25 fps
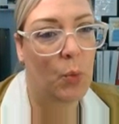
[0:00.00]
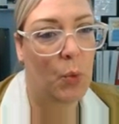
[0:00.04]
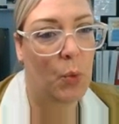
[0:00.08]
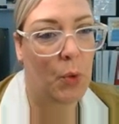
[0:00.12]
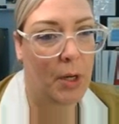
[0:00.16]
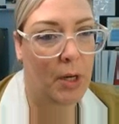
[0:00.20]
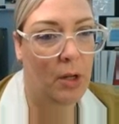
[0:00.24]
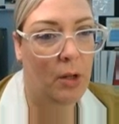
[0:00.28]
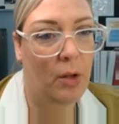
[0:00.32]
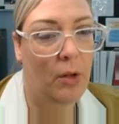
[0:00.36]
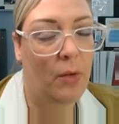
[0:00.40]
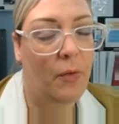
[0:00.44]

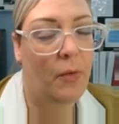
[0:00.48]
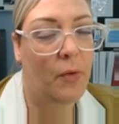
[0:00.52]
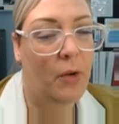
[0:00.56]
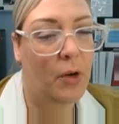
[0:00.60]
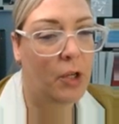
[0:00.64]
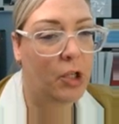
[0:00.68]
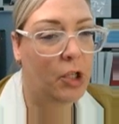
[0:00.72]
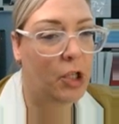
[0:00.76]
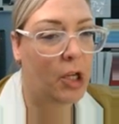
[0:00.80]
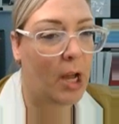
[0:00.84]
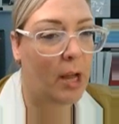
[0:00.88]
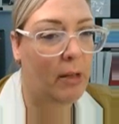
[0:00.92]
riddle for a
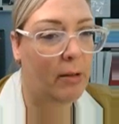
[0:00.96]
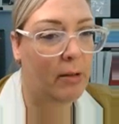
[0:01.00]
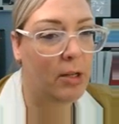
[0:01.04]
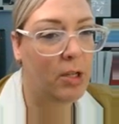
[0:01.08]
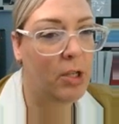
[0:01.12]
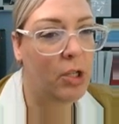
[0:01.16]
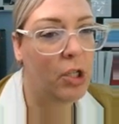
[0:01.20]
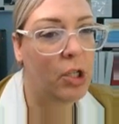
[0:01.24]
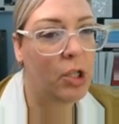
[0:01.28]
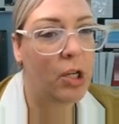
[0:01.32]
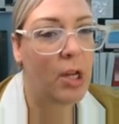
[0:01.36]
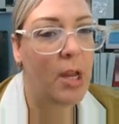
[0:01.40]

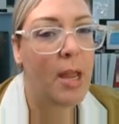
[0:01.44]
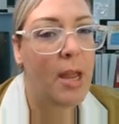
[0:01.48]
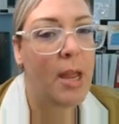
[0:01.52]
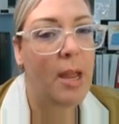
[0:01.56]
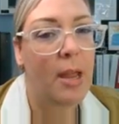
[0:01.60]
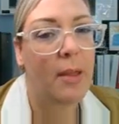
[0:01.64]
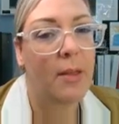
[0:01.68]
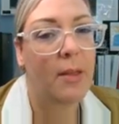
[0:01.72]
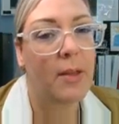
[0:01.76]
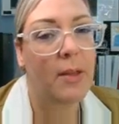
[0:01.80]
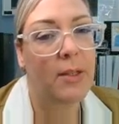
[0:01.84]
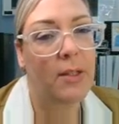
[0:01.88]
challenge.
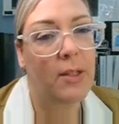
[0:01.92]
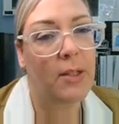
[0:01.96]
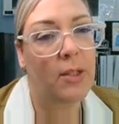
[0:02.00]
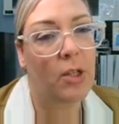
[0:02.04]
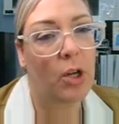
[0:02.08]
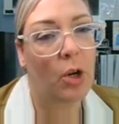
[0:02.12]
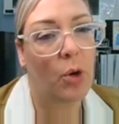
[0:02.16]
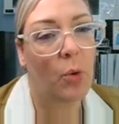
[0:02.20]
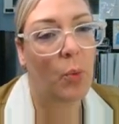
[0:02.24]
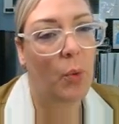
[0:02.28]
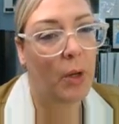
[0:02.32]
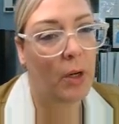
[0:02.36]
This is
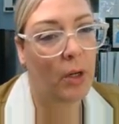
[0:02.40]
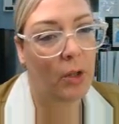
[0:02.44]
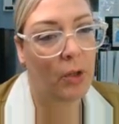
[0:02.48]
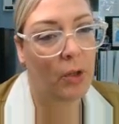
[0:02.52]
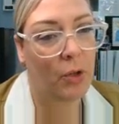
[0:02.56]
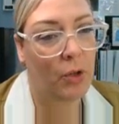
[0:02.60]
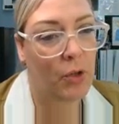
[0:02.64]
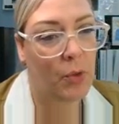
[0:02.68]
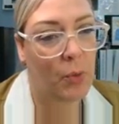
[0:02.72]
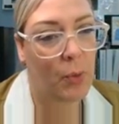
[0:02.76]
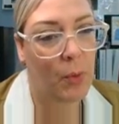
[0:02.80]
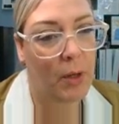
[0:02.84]
our
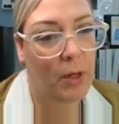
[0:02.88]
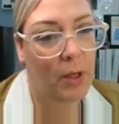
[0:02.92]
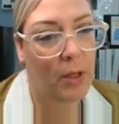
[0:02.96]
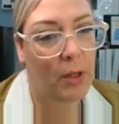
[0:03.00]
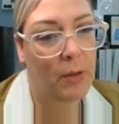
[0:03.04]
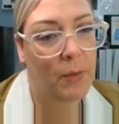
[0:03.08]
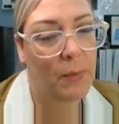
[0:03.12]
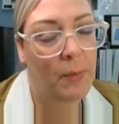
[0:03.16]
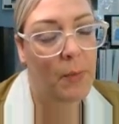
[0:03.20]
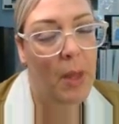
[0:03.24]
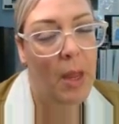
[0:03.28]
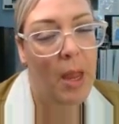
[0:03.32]
Riddler's
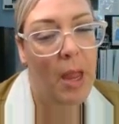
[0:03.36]
Riddle.